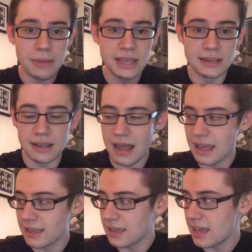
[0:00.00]
mean,
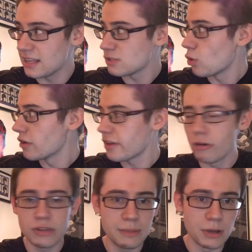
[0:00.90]
it's one of the
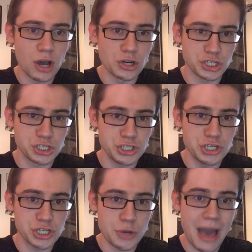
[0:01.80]
only McCartney
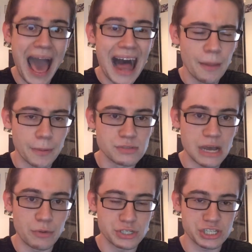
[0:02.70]
studio albums
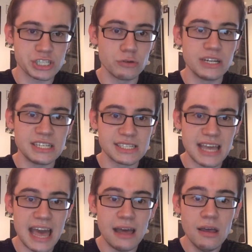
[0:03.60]
that which I still need to
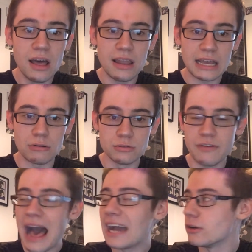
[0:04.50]
get like on
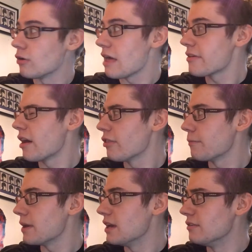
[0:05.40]
vinyl, like the
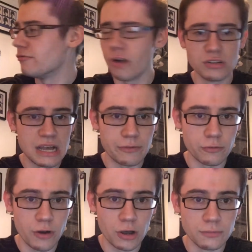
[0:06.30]
other being Run
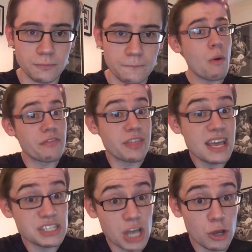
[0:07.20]
Devil Run. However,
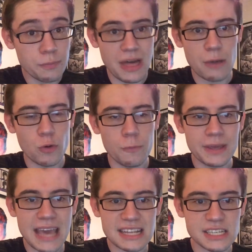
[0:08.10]
there is hope that it will
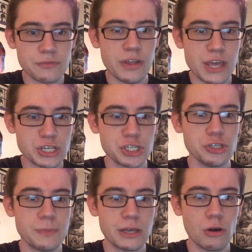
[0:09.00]
be getting
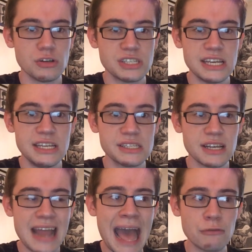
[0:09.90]
reissued because he's
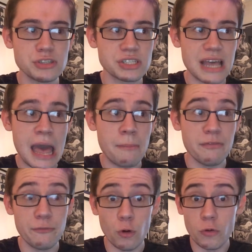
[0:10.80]
announced
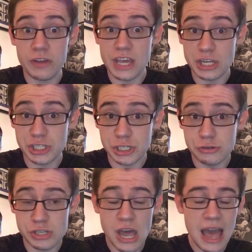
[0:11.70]
four
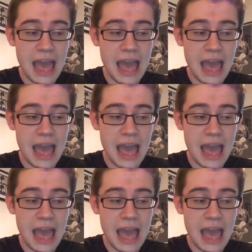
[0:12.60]
reissues